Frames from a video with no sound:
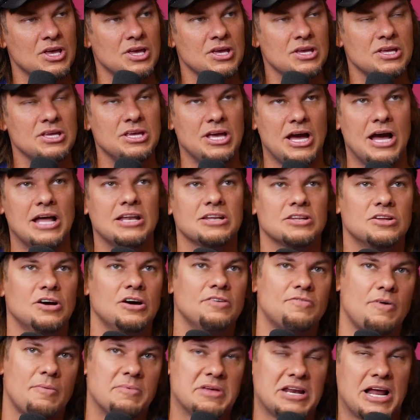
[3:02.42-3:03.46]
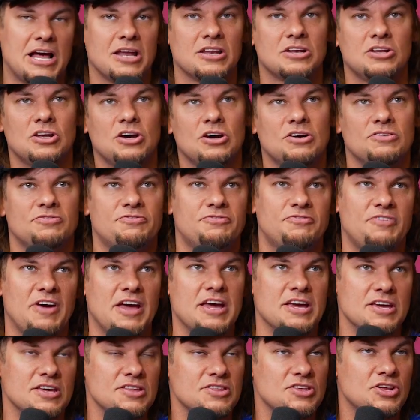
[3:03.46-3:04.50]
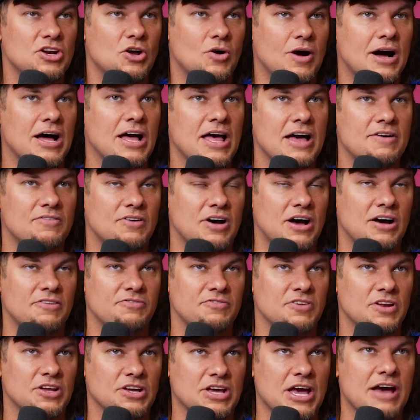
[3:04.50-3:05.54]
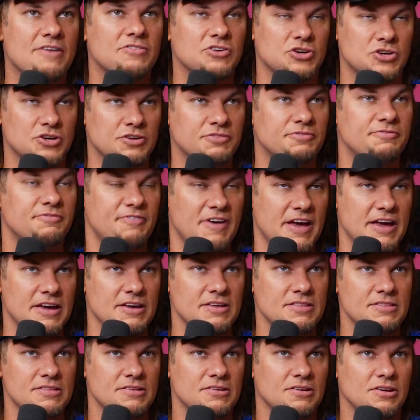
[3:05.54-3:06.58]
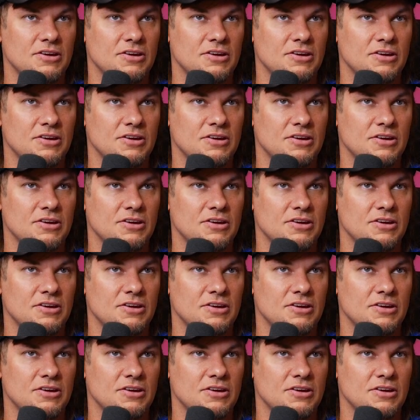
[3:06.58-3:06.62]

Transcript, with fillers: Yeah, I love. I mean, I love faith. You know, I have. A, I feel like I have a good faith.